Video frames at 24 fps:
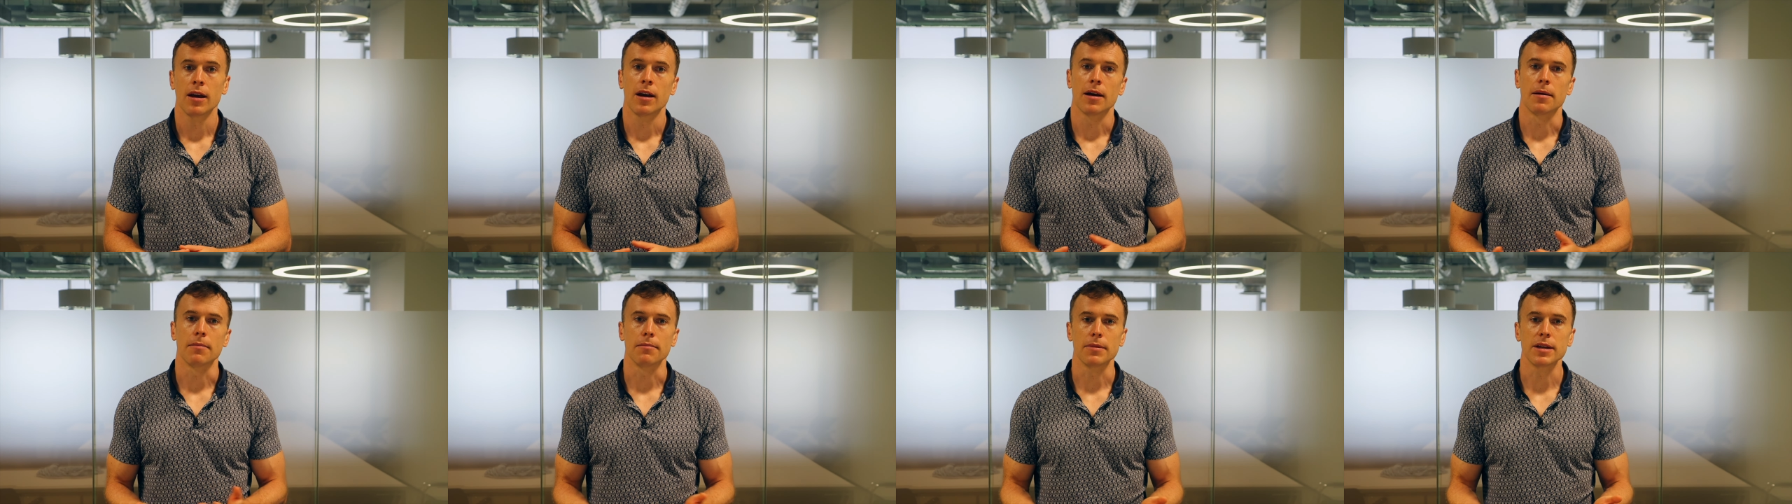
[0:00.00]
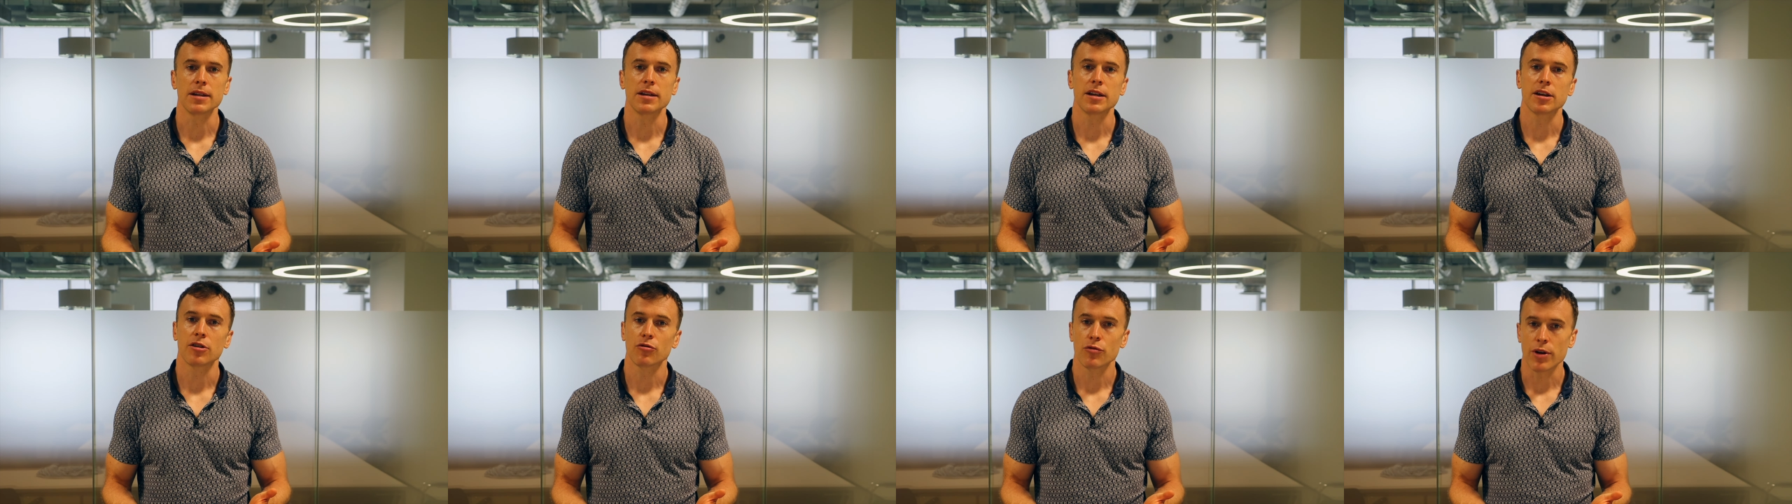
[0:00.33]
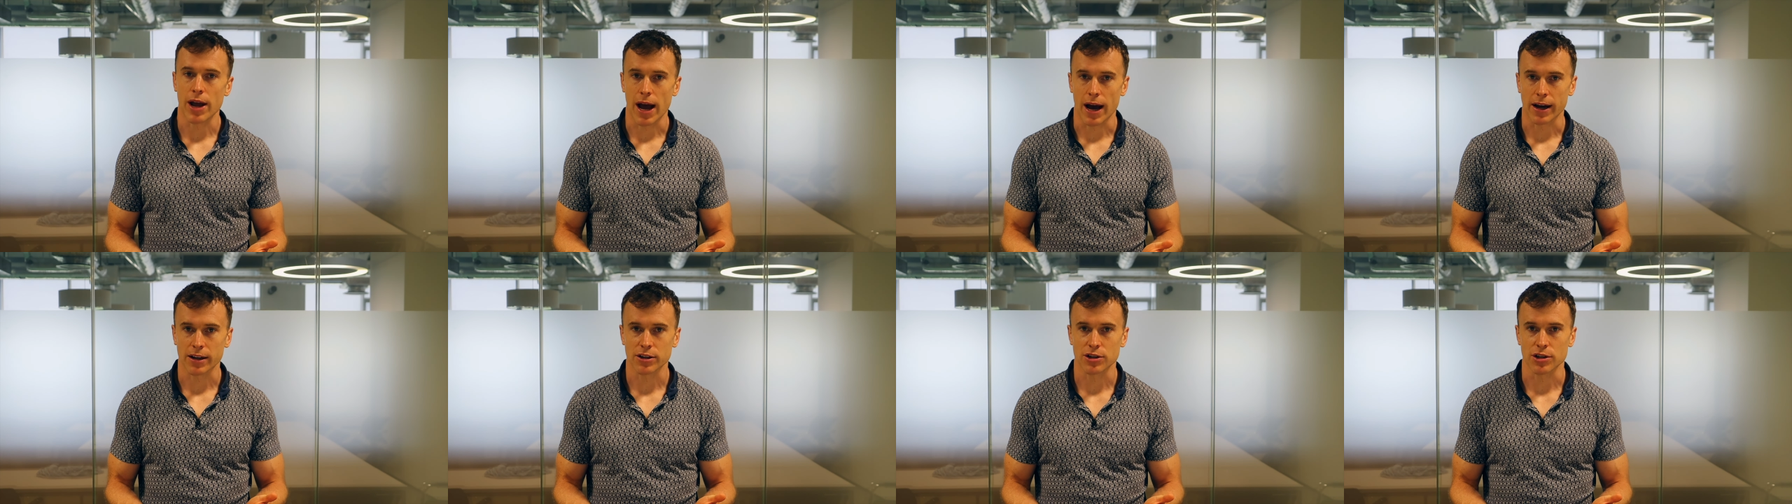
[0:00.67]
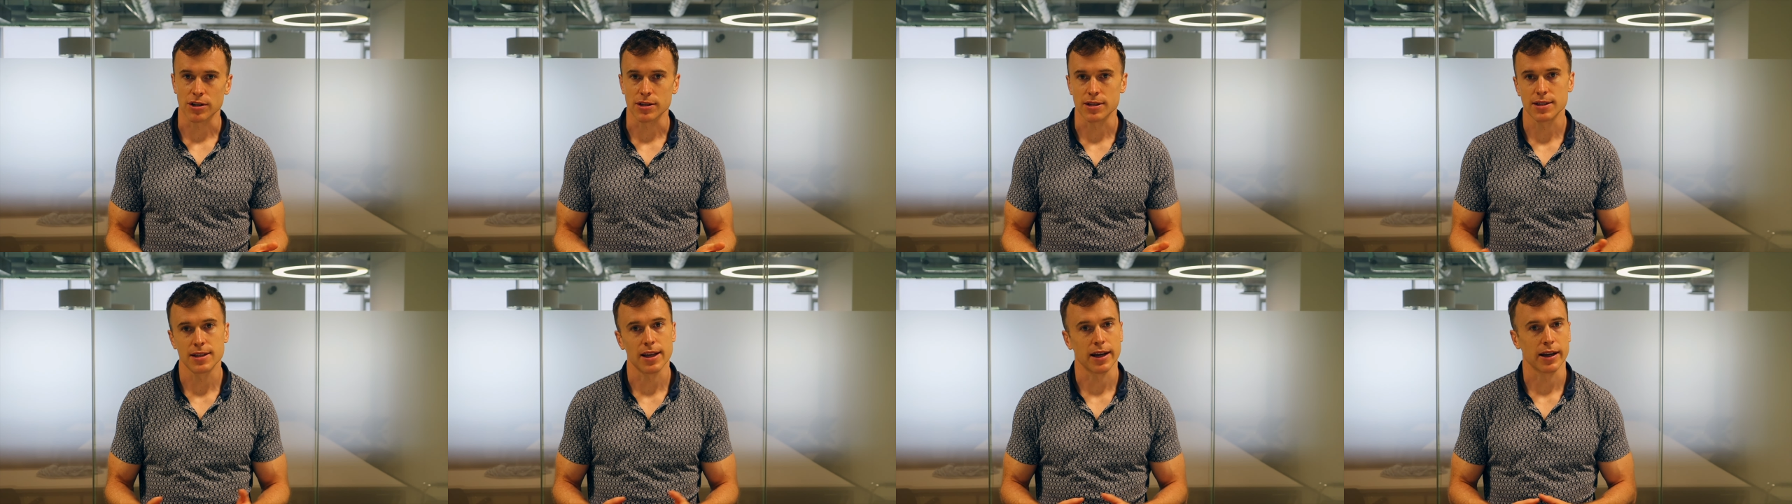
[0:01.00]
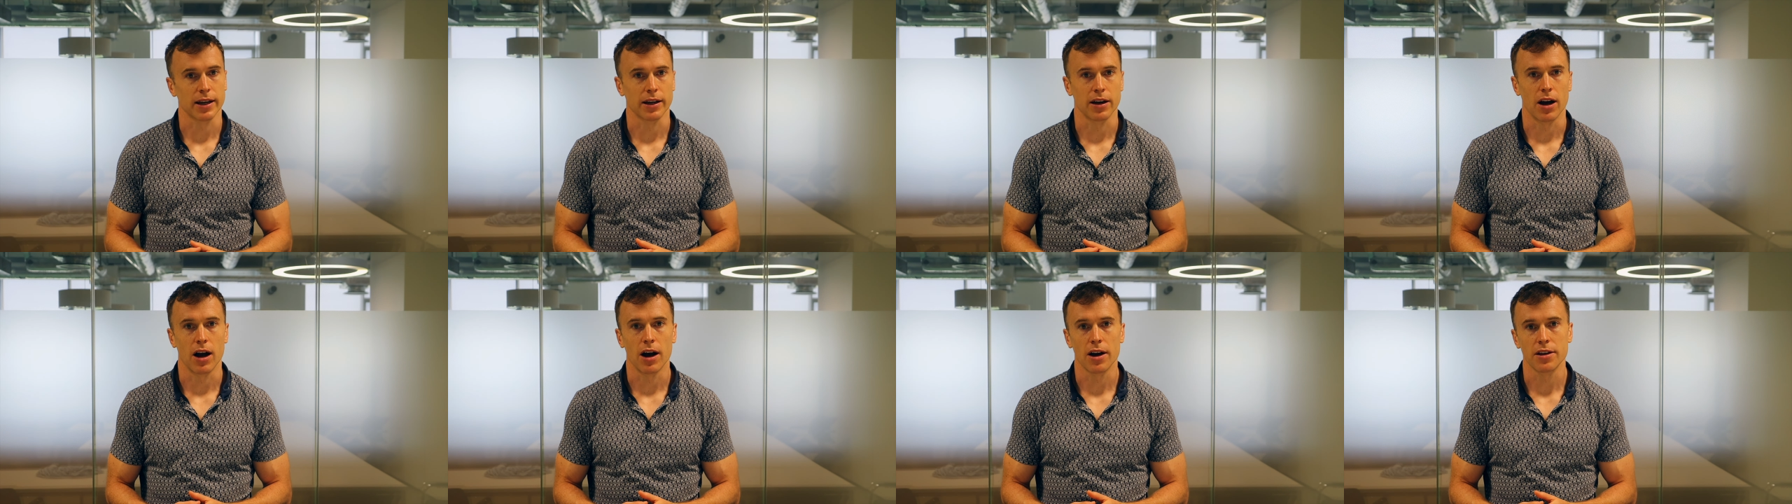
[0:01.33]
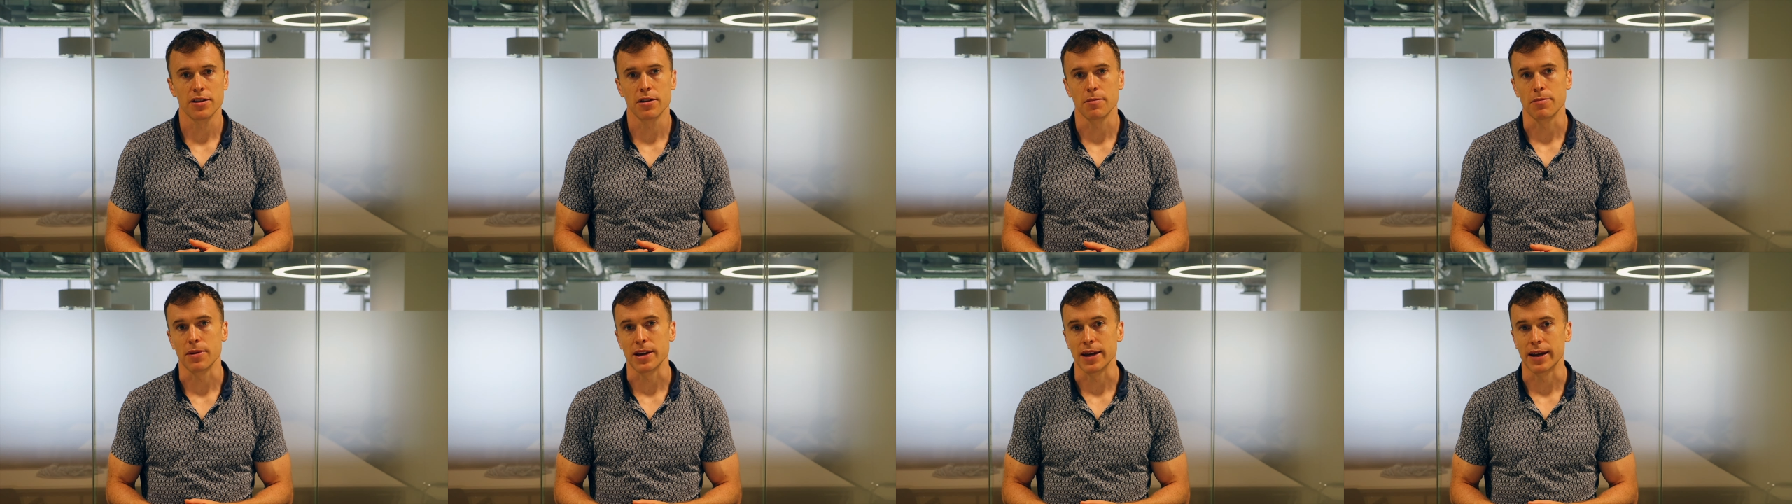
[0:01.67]
Immediate reactions that can
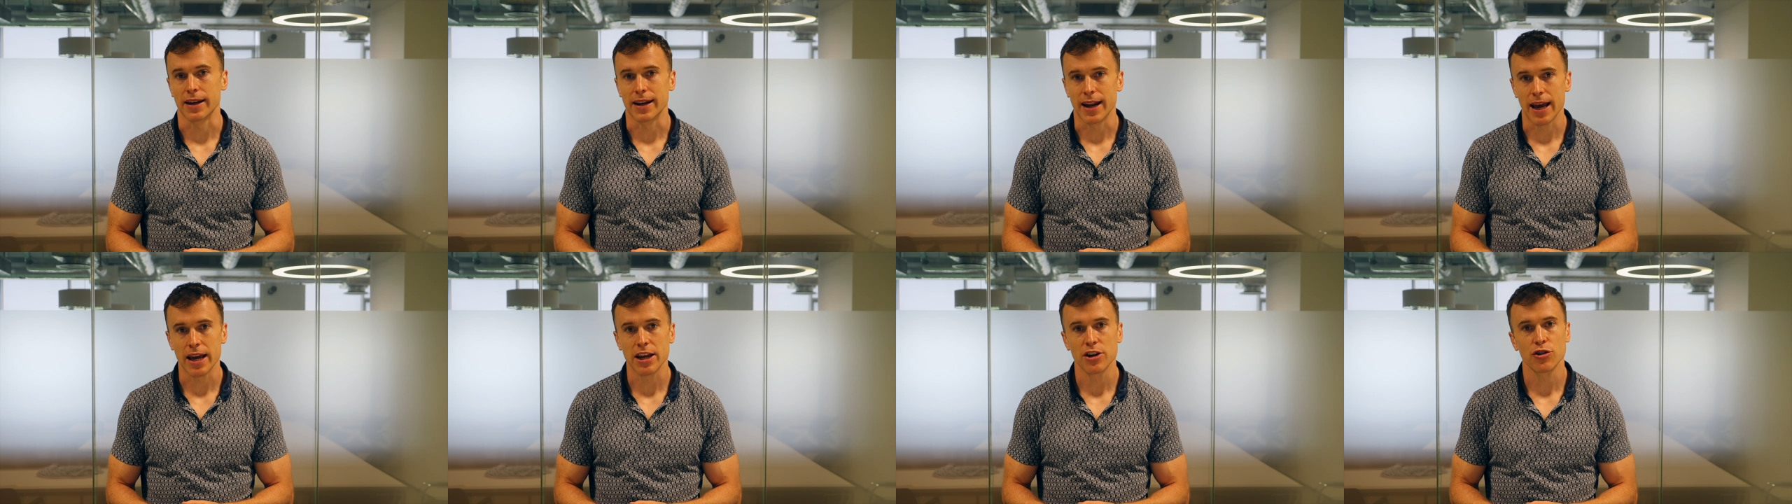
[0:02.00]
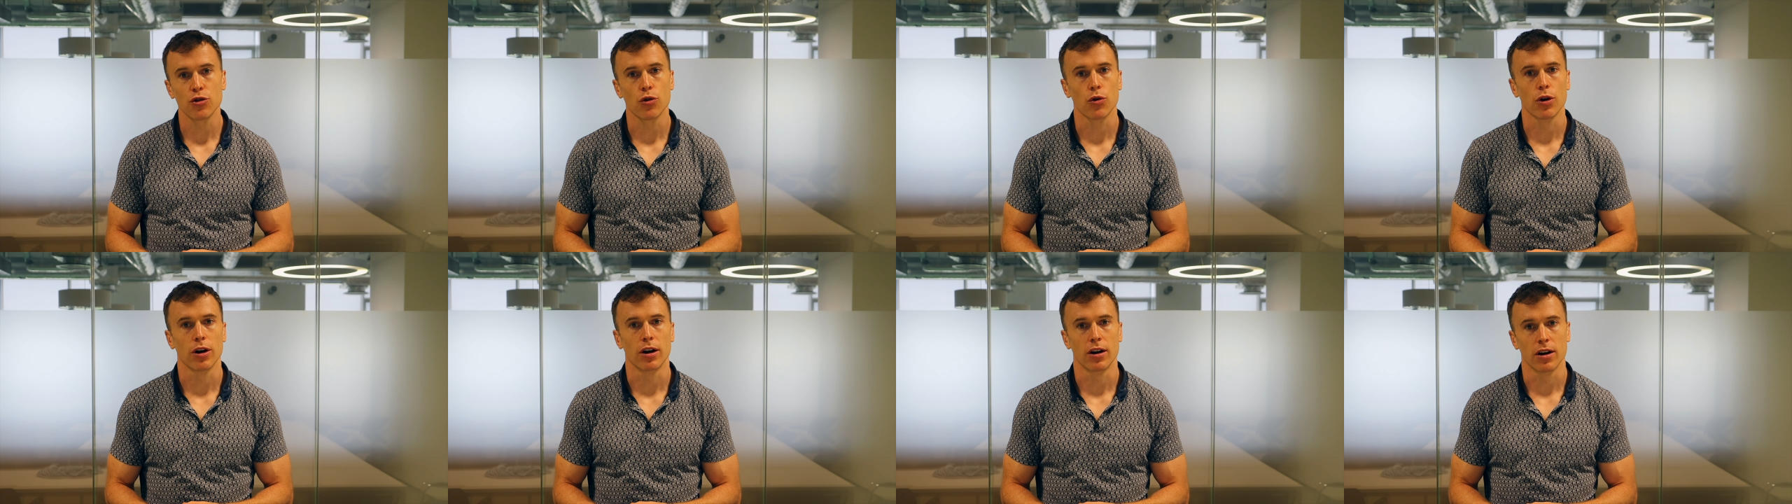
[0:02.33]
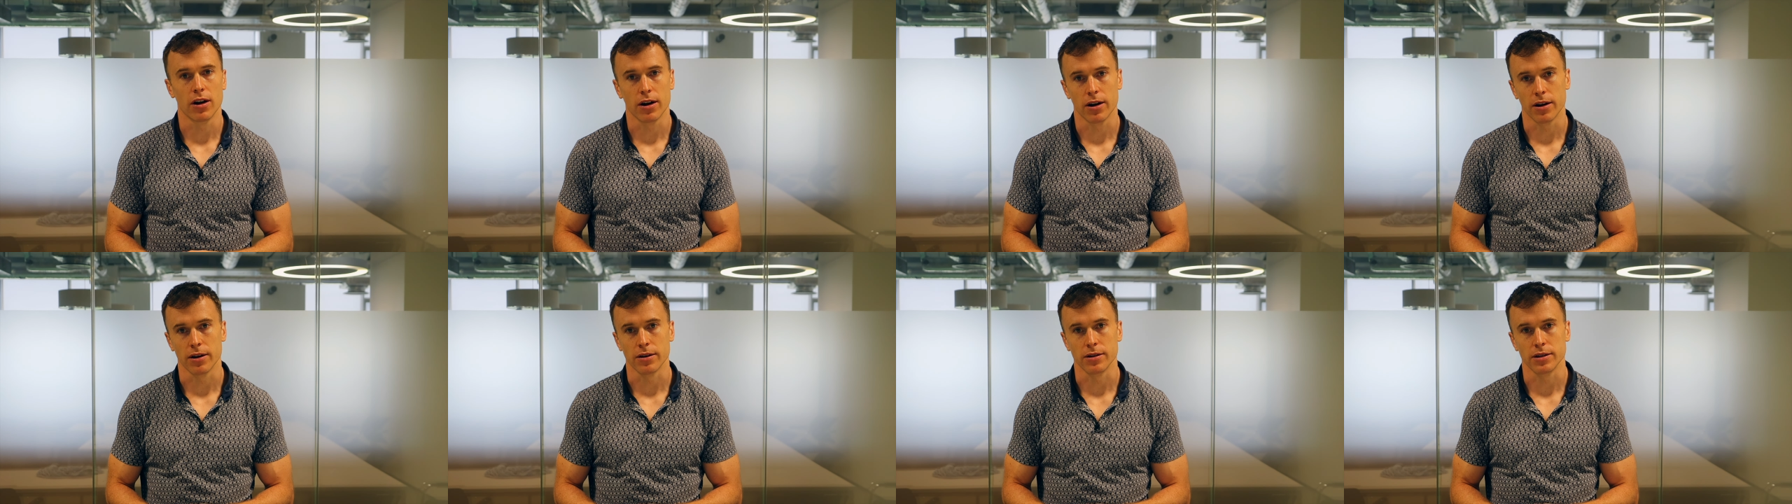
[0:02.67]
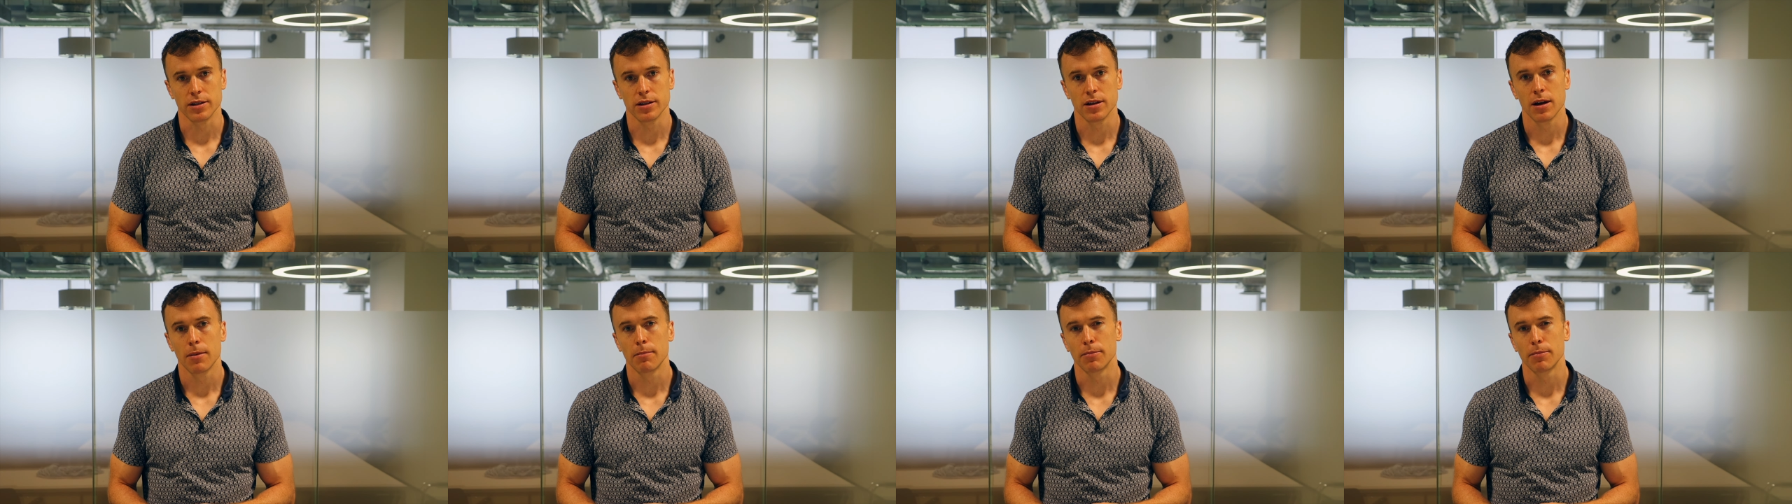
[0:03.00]
either be innate or learned,